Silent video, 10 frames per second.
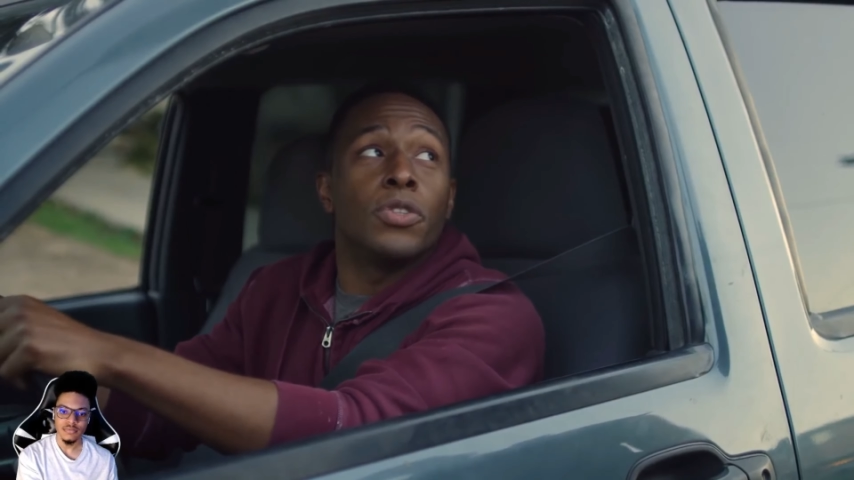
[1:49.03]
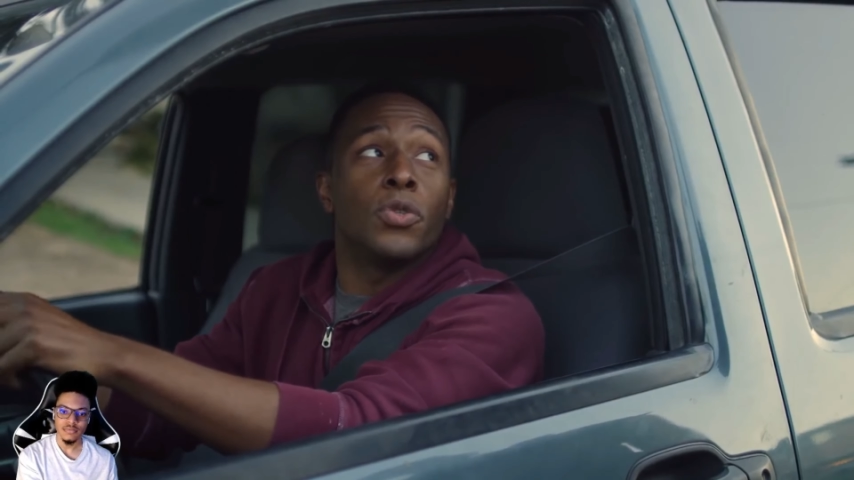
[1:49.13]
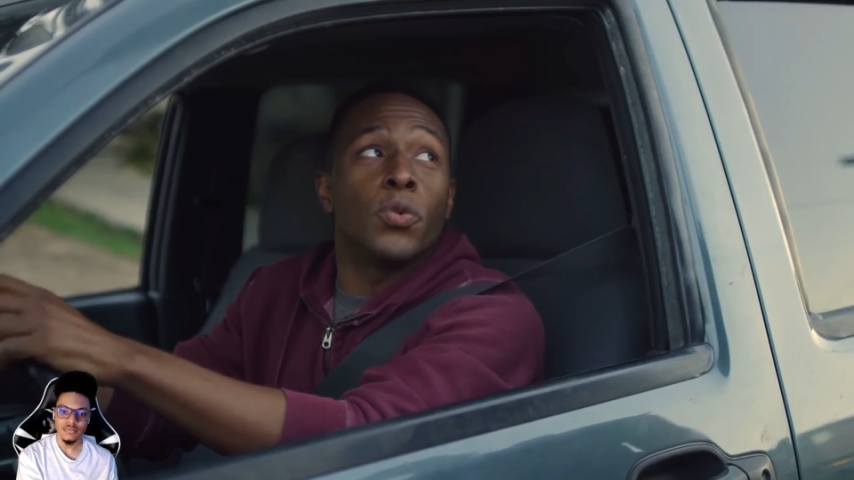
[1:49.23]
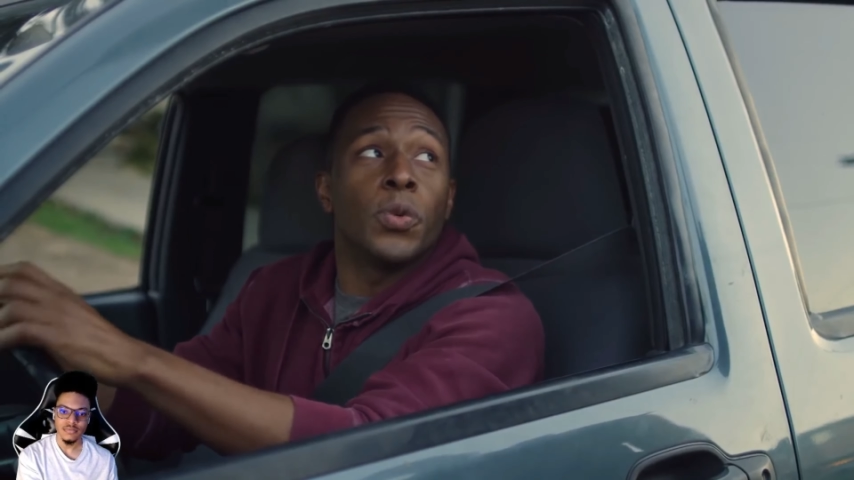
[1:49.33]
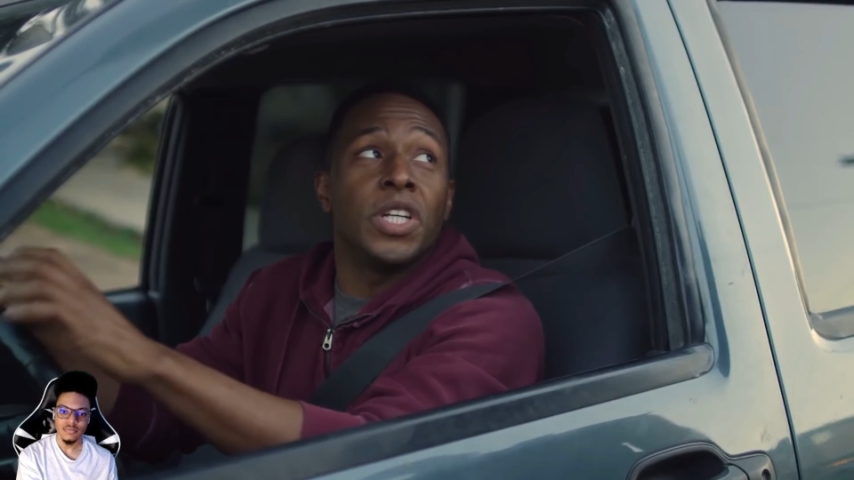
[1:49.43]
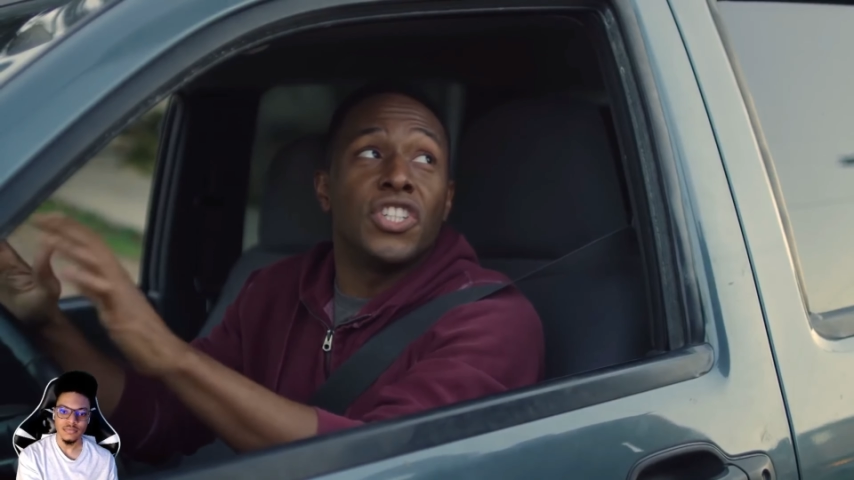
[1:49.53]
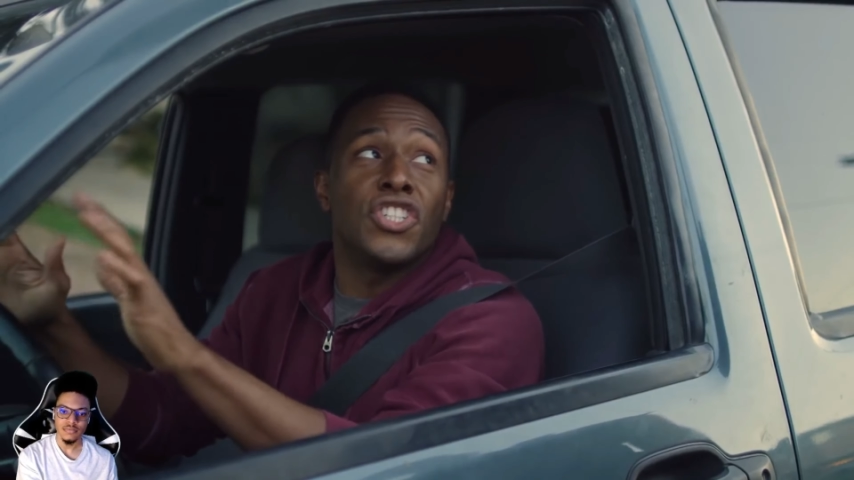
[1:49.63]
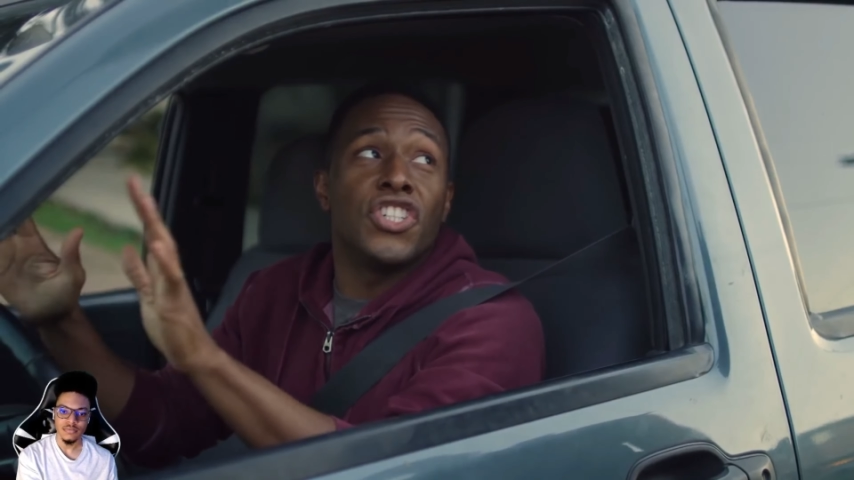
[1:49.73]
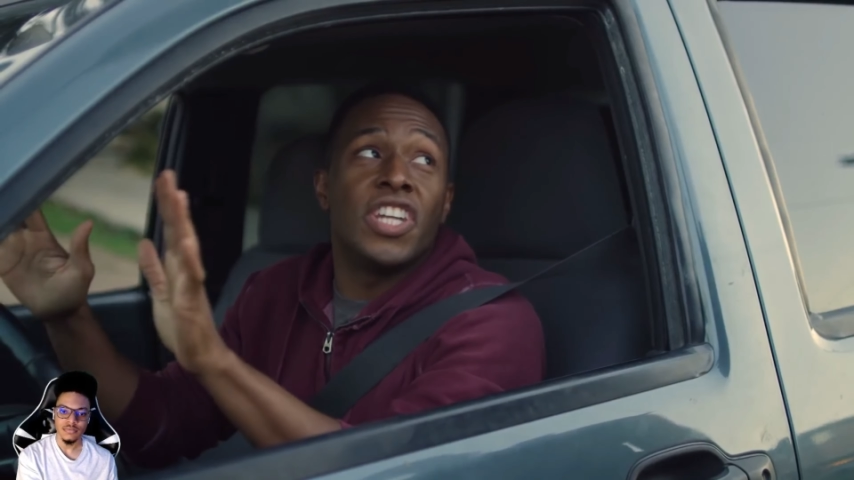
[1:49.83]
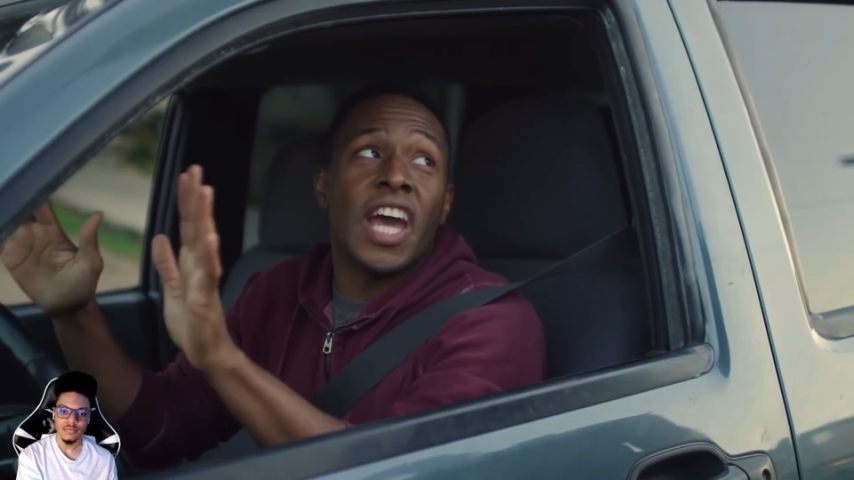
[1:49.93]
to reach
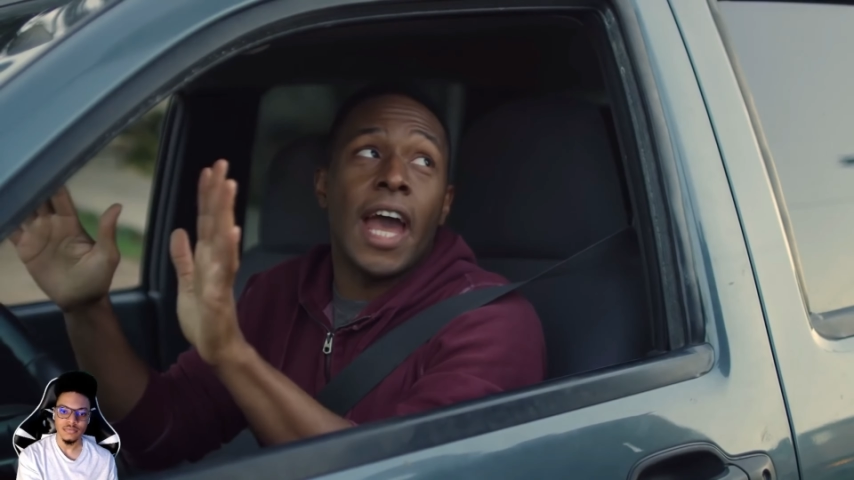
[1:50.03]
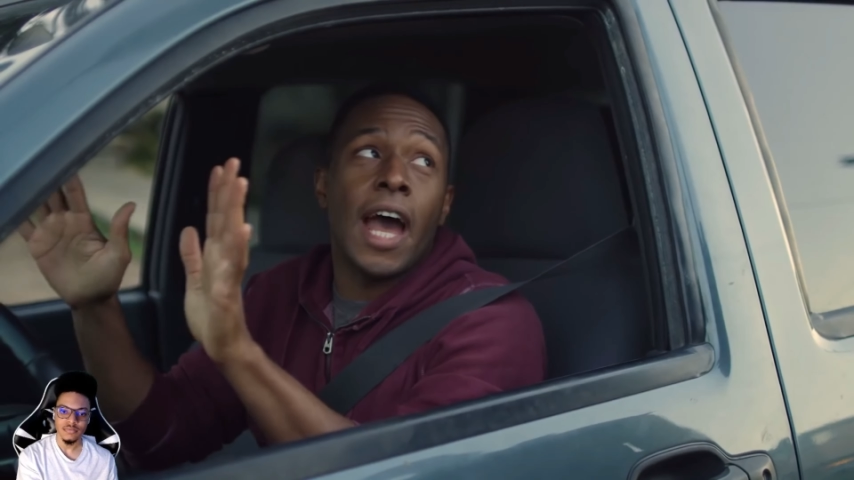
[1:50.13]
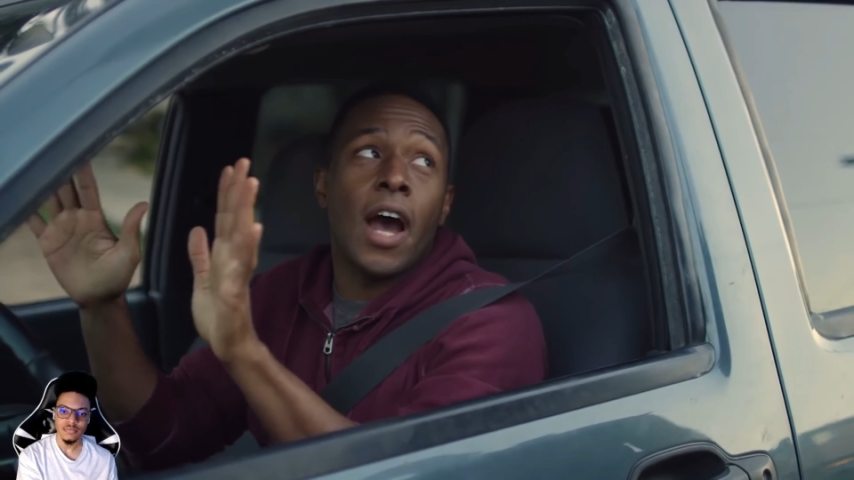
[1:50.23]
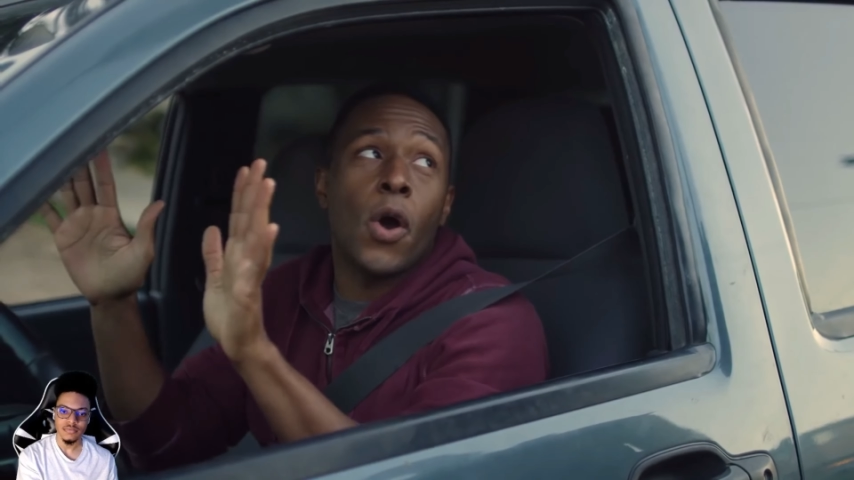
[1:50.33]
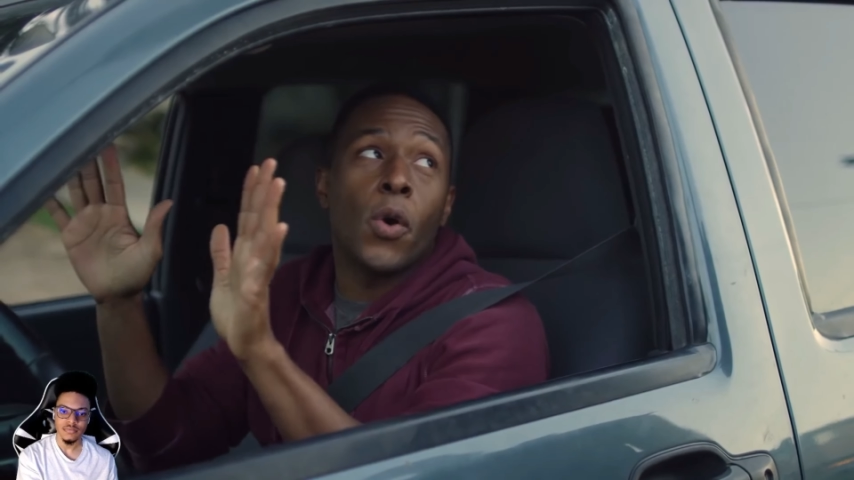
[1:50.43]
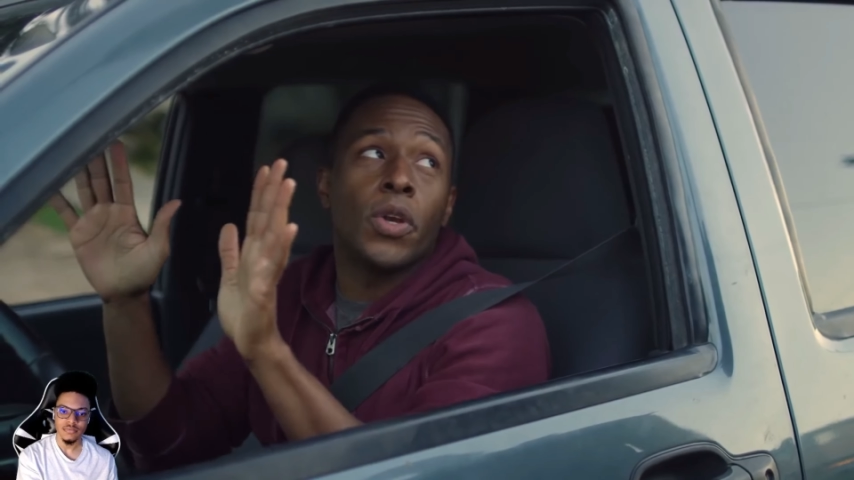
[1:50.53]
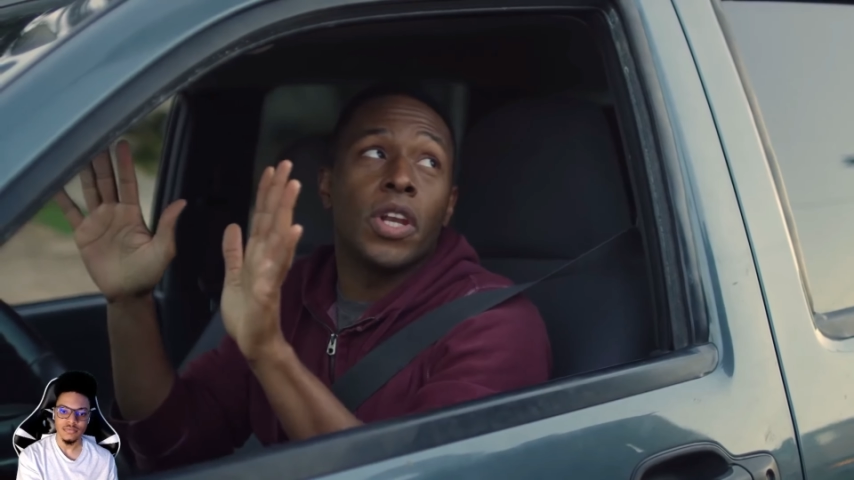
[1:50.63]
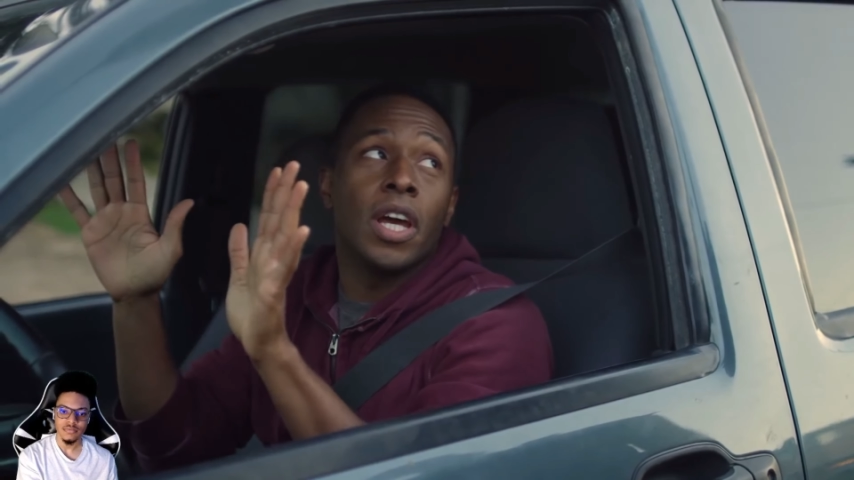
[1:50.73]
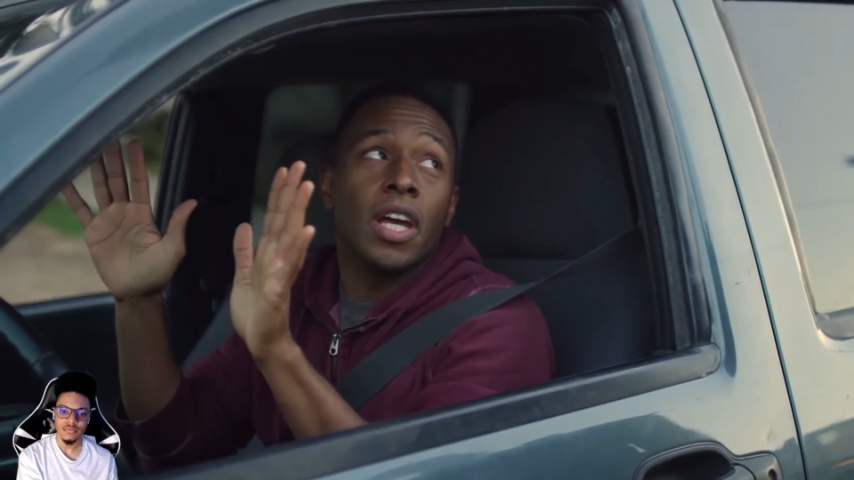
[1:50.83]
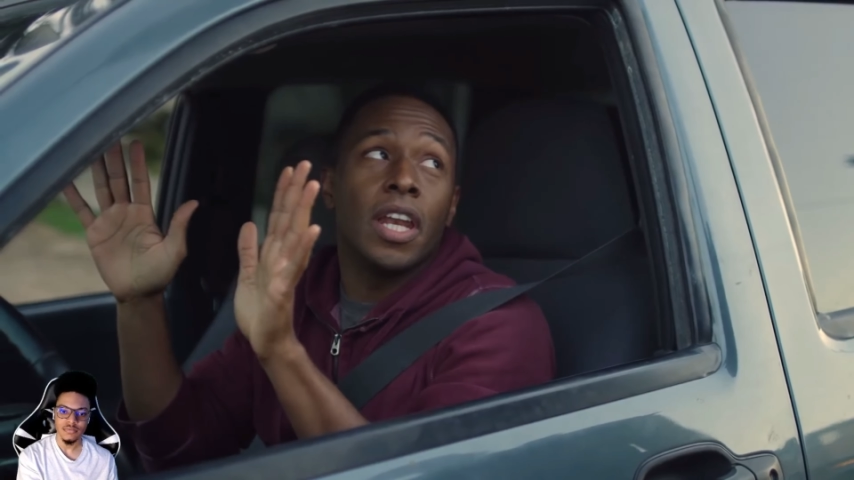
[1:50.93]
down